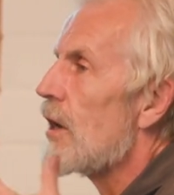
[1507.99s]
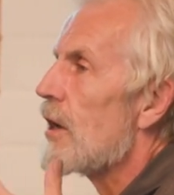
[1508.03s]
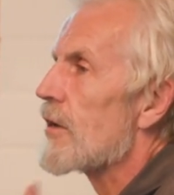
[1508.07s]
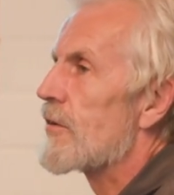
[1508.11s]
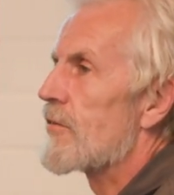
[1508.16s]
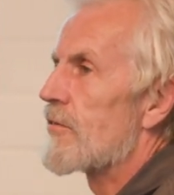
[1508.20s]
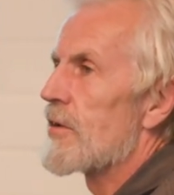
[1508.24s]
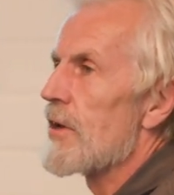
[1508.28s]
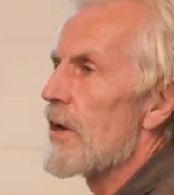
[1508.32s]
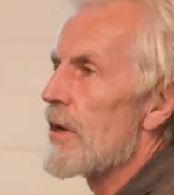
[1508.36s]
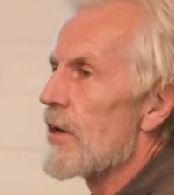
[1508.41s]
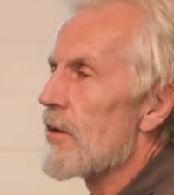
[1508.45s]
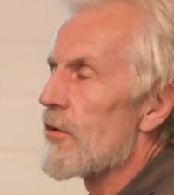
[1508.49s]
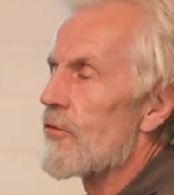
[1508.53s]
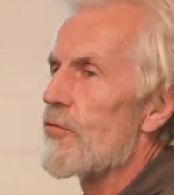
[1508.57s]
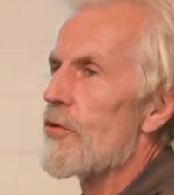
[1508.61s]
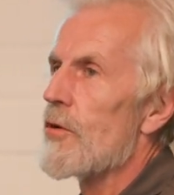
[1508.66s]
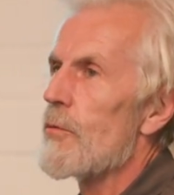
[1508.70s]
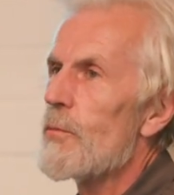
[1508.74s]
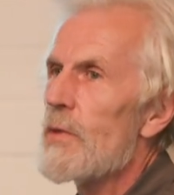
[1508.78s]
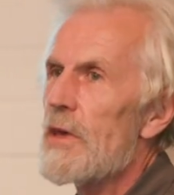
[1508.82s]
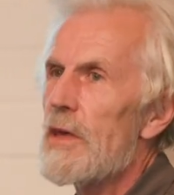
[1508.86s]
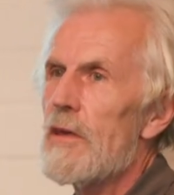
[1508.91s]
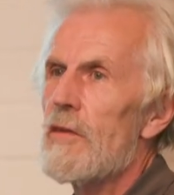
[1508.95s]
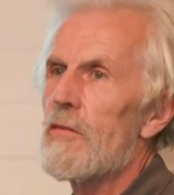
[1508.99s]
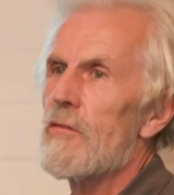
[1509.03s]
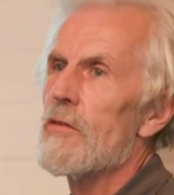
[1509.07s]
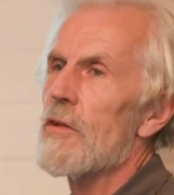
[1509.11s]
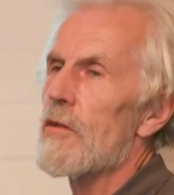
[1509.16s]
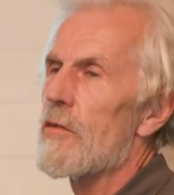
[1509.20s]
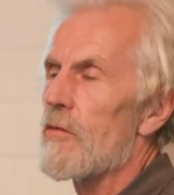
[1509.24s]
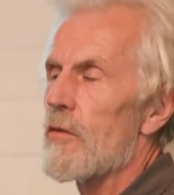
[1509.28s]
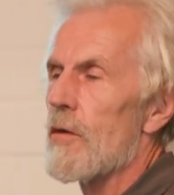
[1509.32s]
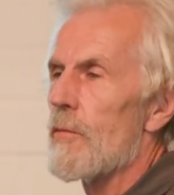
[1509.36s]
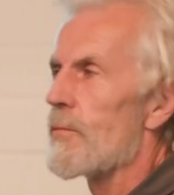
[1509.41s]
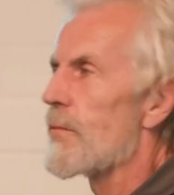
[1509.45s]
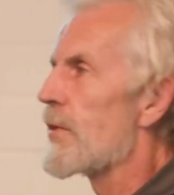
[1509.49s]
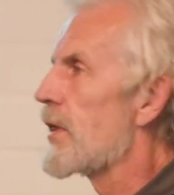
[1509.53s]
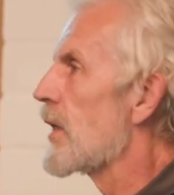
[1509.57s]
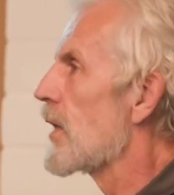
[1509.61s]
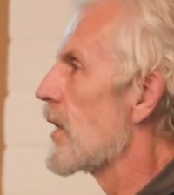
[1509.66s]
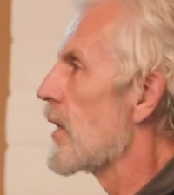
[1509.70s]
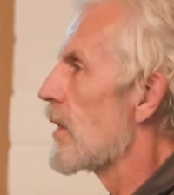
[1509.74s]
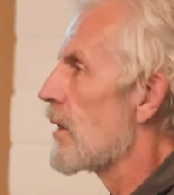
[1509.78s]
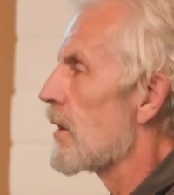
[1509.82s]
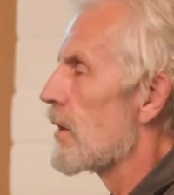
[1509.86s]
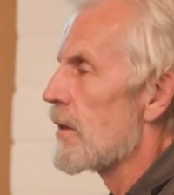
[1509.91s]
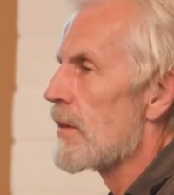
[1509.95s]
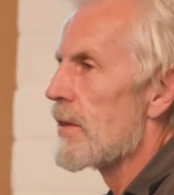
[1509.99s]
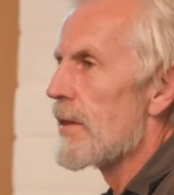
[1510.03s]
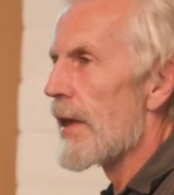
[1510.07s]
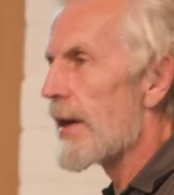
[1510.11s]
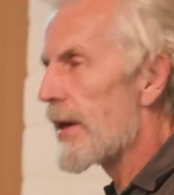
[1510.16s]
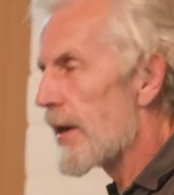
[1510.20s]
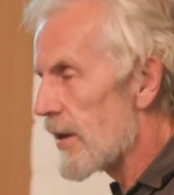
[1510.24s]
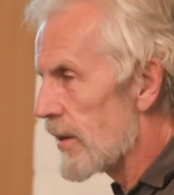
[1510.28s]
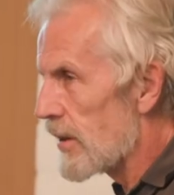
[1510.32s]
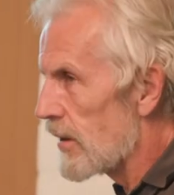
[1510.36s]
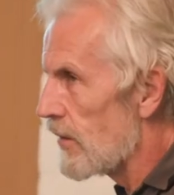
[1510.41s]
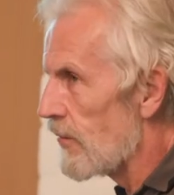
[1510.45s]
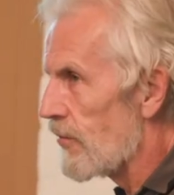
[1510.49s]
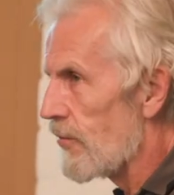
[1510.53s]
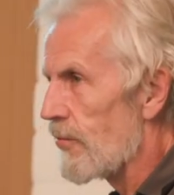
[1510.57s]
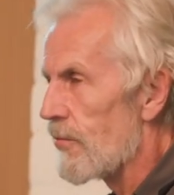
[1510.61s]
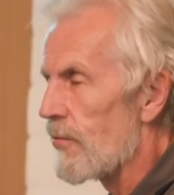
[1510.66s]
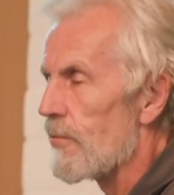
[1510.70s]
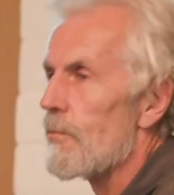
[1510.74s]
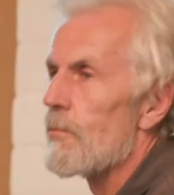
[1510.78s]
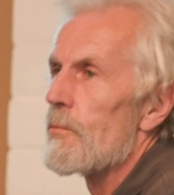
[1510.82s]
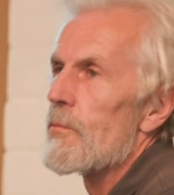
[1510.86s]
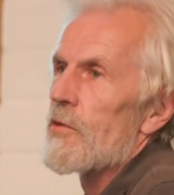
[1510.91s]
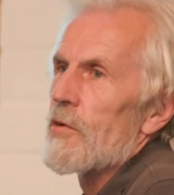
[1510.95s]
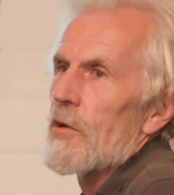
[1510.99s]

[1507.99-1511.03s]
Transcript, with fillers: A challenge for me is not something negative.